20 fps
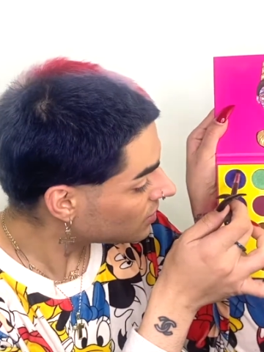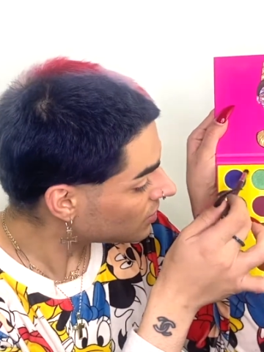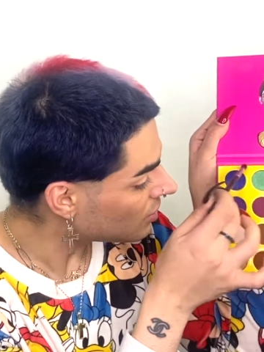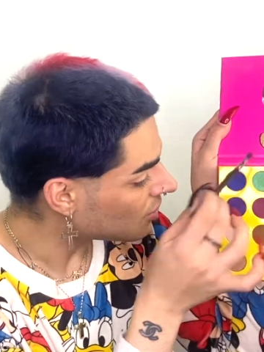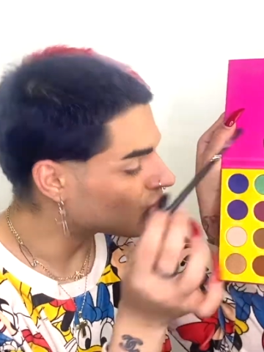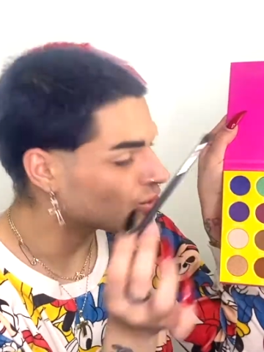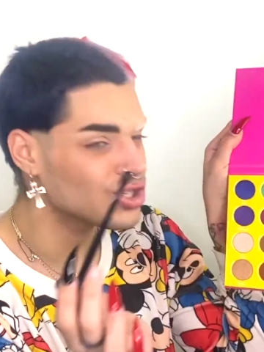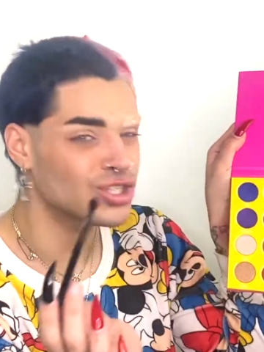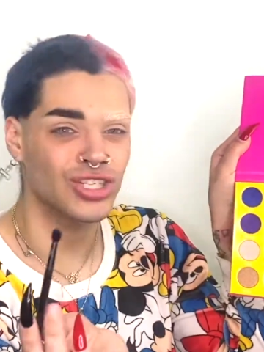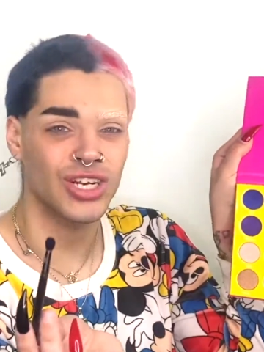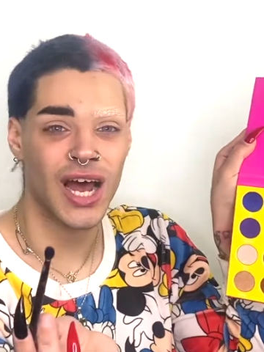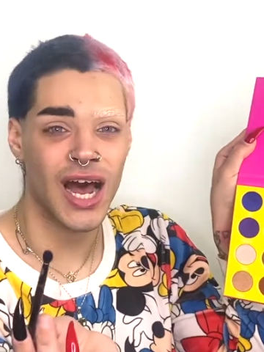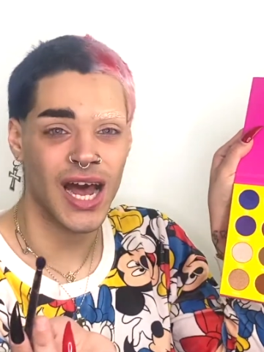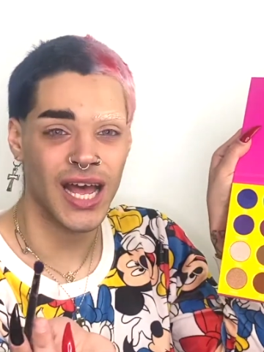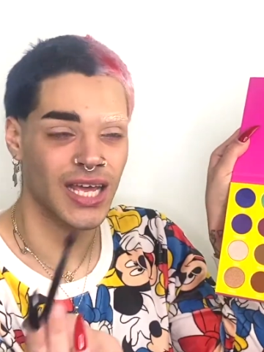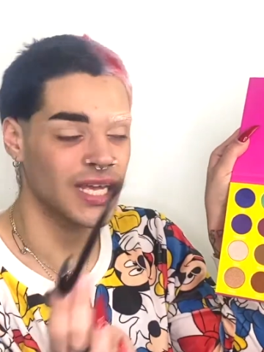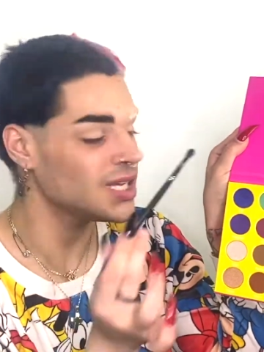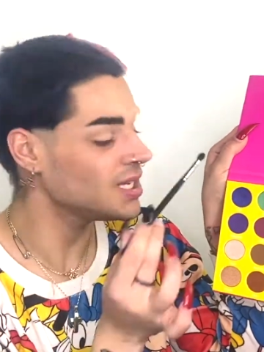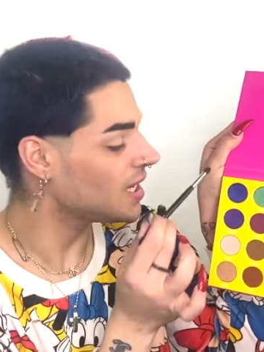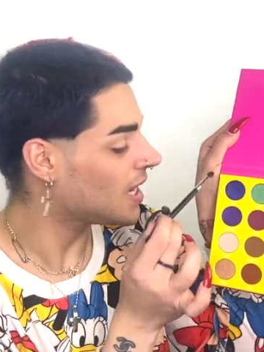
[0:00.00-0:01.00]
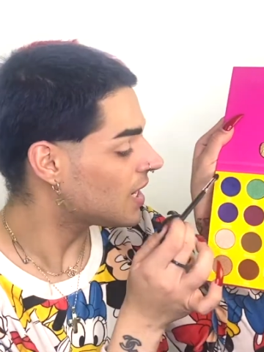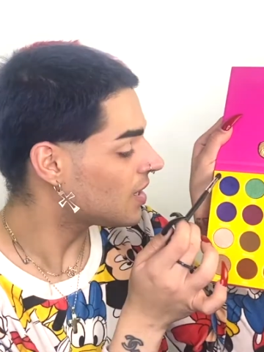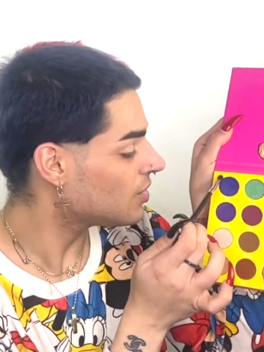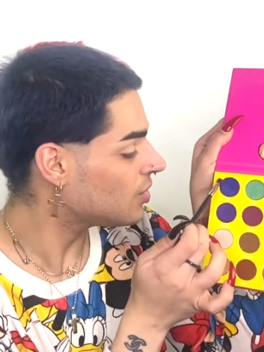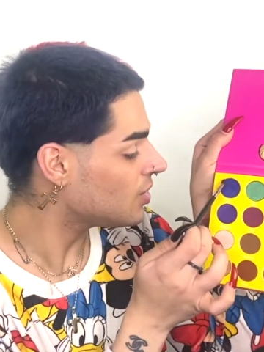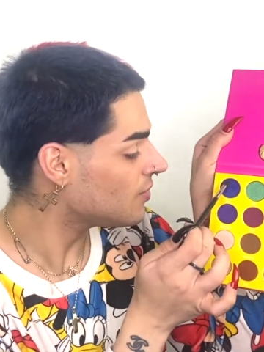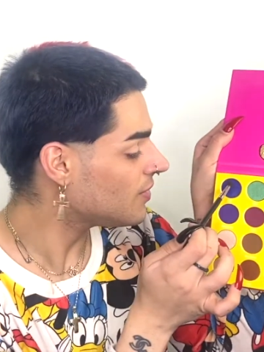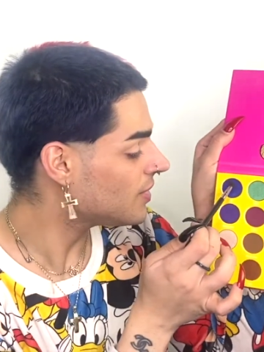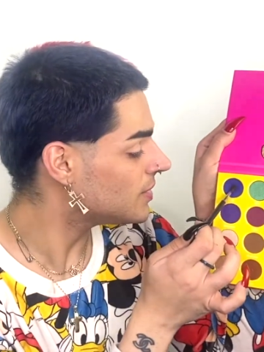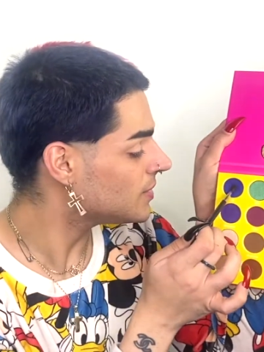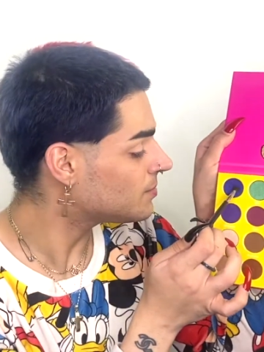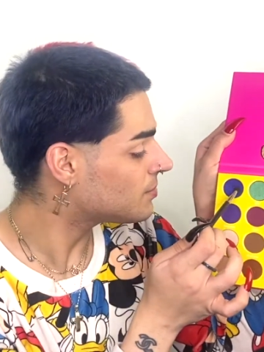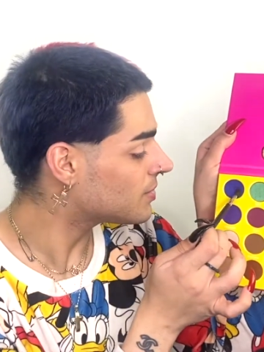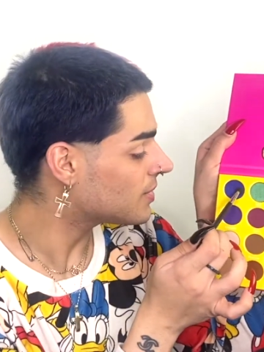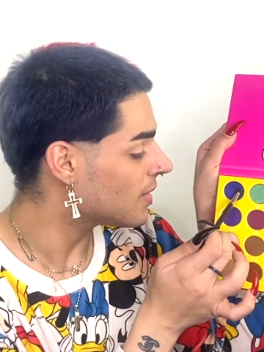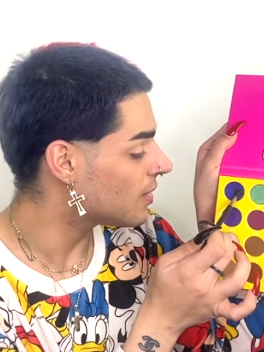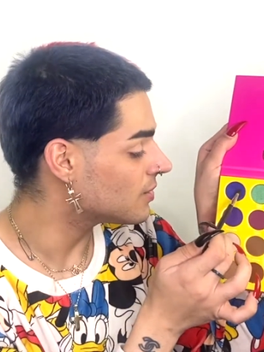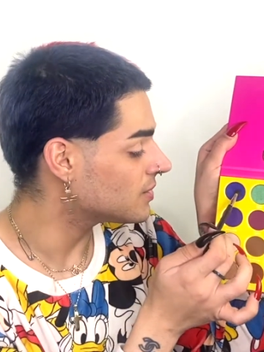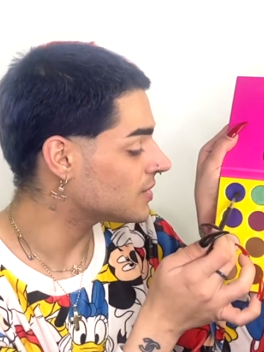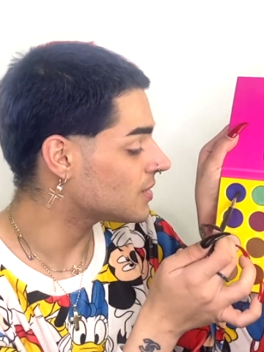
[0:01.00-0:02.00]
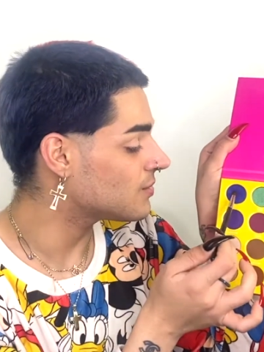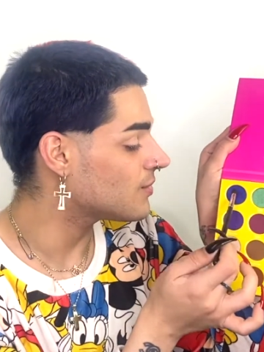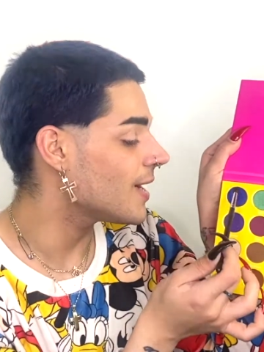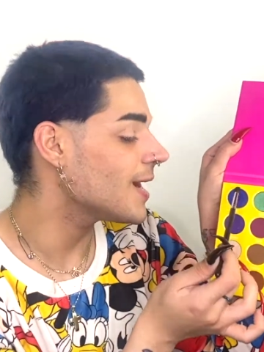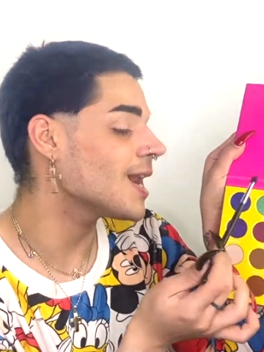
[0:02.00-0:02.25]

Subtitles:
I don't know if I just pronounced it right.